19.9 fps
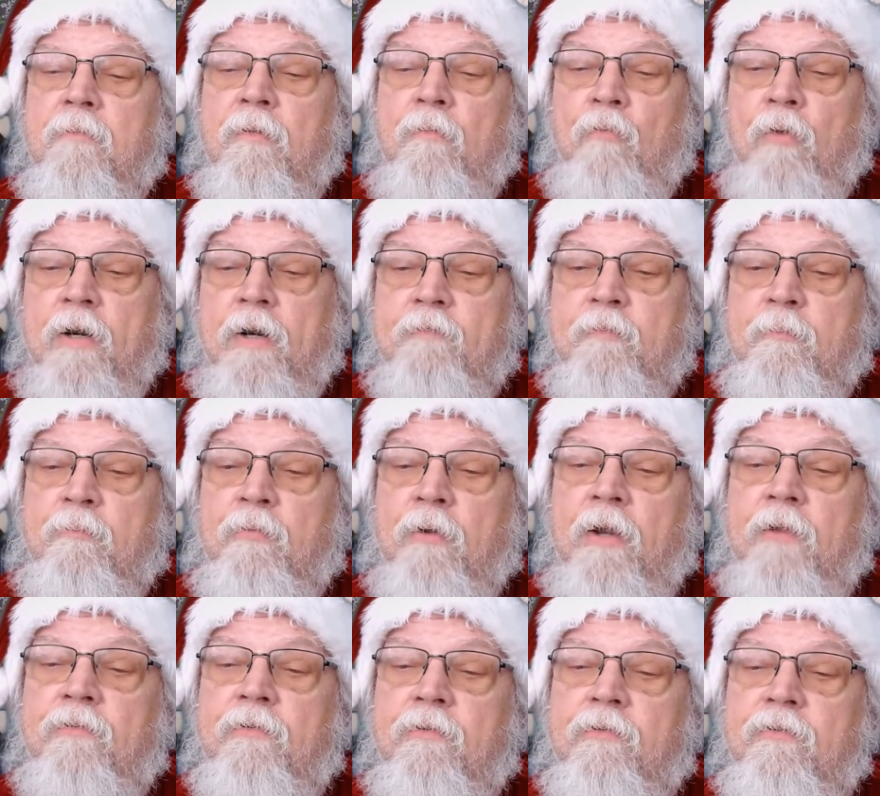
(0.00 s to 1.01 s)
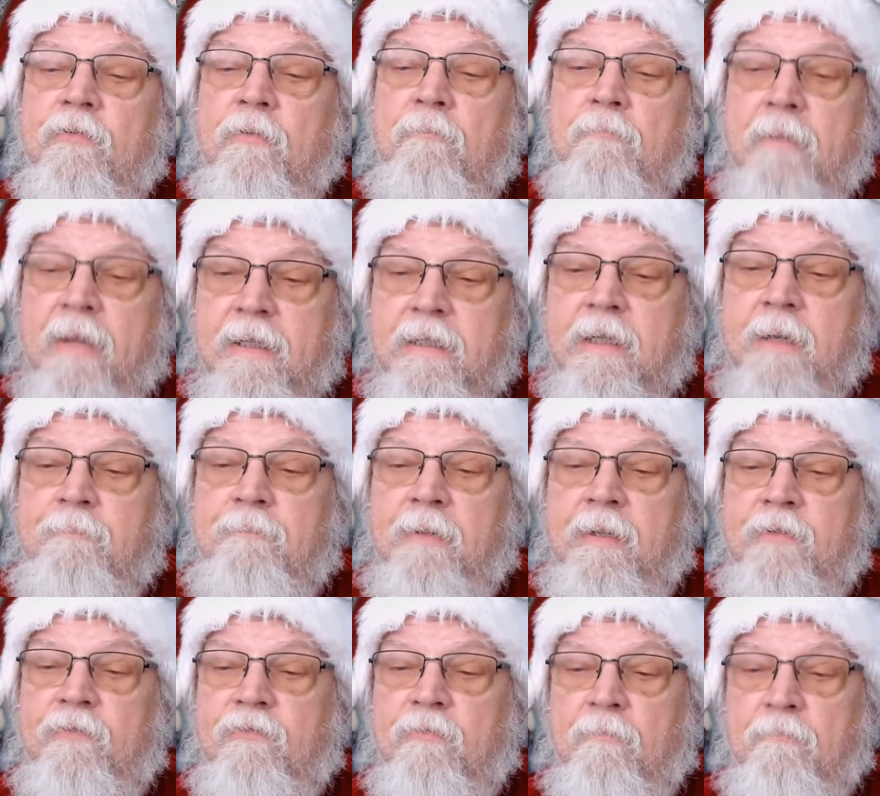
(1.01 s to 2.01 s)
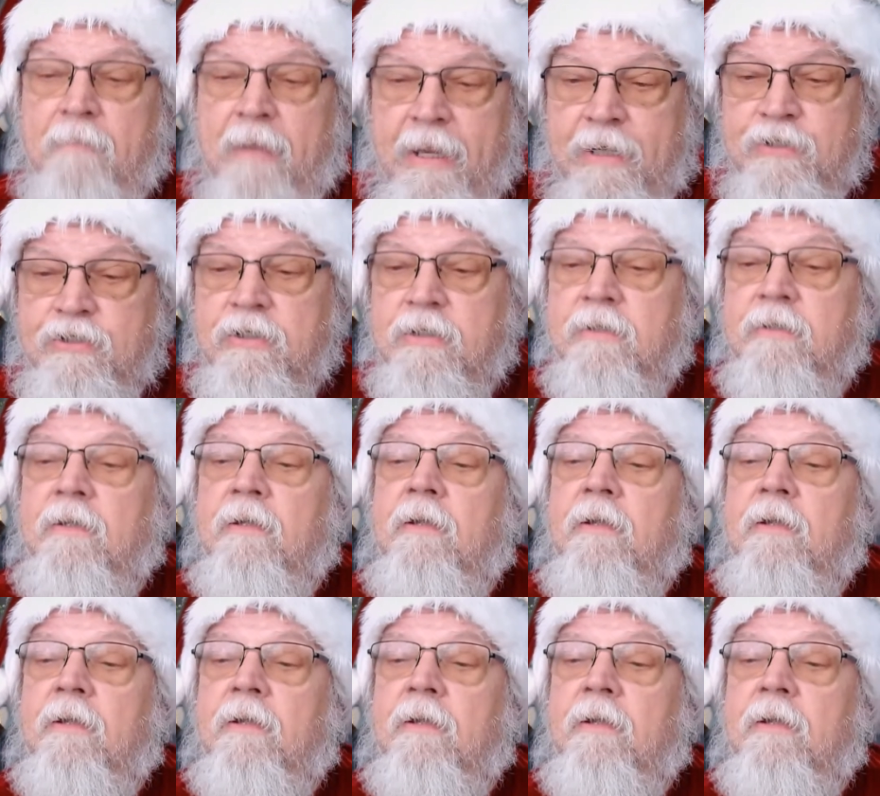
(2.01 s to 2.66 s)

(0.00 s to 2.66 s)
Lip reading: whatever presents, some makeup and some magic,